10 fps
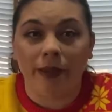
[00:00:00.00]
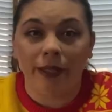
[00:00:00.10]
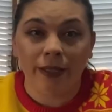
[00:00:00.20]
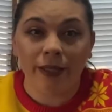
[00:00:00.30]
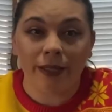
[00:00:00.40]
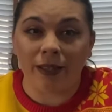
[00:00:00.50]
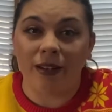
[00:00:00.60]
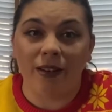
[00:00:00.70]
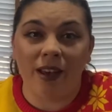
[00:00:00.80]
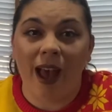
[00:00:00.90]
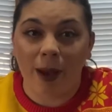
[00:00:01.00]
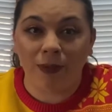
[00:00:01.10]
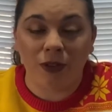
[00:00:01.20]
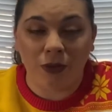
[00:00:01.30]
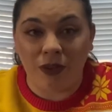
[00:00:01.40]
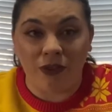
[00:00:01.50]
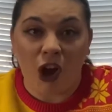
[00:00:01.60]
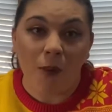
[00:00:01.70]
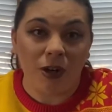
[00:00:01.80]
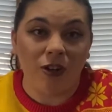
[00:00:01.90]
is absolutely
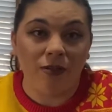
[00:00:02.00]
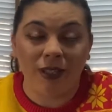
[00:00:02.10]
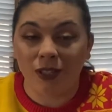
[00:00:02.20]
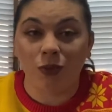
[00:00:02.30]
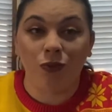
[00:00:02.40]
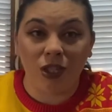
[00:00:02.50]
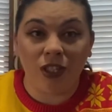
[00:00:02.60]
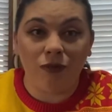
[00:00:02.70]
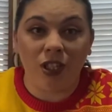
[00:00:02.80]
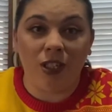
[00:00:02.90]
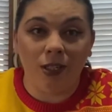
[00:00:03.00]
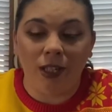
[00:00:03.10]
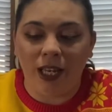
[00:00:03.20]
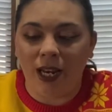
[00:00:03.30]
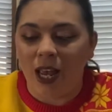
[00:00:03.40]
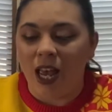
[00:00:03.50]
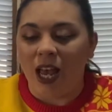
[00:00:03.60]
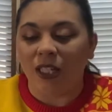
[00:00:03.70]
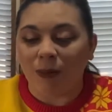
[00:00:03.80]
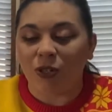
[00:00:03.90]
phenomenal. This is really, really good,
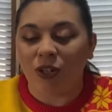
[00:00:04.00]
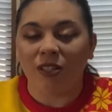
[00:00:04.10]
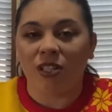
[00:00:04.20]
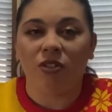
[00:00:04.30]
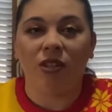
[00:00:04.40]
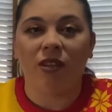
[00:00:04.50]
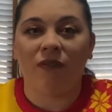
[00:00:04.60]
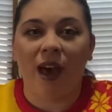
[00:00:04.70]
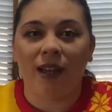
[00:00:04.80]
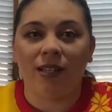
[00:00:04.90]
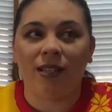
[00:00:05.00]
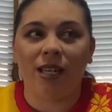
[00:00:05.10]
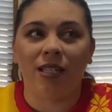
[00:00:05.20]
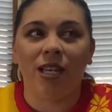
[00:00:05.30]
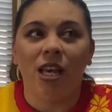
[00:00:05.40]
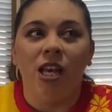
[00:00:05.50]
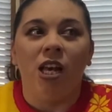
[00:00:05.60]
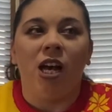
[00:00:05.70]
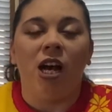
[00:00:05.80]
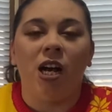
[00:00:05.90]
especially considering the fact that,
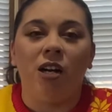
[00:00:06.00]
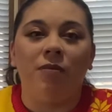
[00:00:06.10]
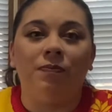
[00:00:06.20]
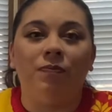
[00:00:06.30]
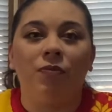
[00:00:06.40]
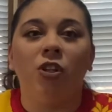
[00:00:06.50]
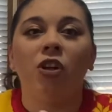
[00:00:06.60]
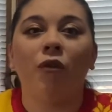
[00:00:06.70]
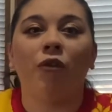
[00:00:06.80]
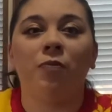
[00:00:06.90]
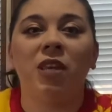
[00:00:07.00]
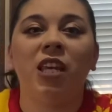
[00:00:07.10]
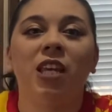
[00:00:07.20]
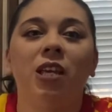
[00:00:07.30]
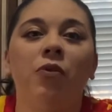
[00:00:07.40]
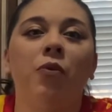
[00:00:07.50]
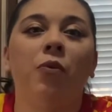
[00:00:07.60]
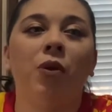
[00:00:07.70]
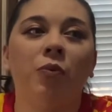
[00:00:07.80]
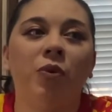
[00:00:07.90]
you know, for me,
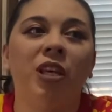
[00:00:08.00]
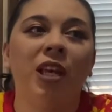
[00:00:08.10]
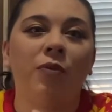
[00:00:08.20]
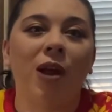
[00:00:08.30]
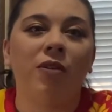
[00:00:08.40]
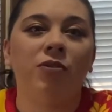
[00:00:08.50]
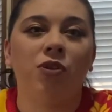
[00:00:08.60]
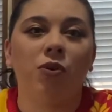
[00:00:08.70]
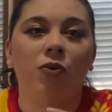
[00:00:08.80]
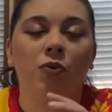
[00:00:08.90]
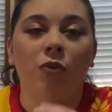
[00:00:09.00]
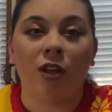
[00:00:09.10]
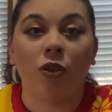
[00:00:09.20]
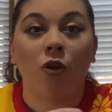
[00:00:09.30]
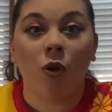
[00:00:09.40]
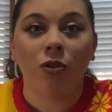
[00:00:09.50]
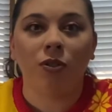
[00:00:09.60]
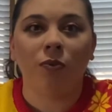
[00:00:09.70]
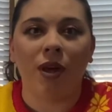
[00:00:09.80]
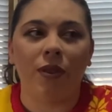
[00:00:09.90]
when we get around to like the colder
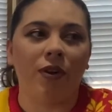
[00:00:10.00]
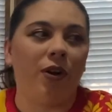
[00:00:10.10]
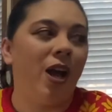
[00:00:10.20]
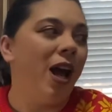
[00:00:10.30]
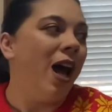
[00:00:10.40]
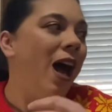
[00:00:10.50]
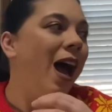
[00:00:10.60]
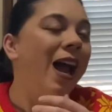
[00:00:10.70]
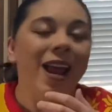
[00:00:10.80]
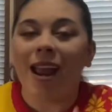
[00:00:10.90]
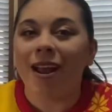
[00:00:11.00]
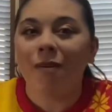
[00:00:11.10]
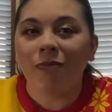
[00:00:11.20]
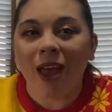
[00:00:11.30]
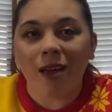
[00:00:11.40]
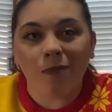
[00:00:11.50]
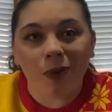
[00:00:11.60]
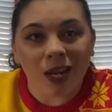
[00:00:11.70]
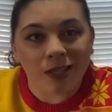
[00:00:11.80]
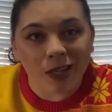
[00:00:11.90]
weather, I am that
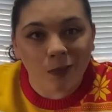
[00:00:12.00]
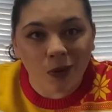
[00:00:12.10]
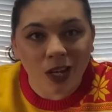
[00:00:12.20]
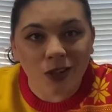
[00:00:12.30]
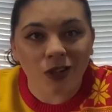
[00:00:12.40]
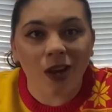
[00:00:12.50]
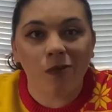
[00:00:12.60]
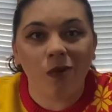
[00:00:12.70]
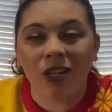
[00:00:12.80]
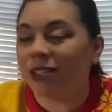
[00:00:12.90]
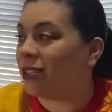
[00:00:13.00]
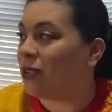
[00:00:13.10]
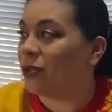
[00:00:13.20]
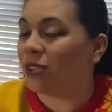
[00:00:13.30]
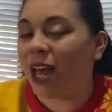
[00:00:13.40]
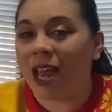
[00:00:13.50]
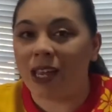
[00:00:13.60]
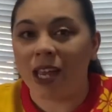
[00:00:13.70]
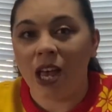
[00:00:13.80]
basic bitch that wants those like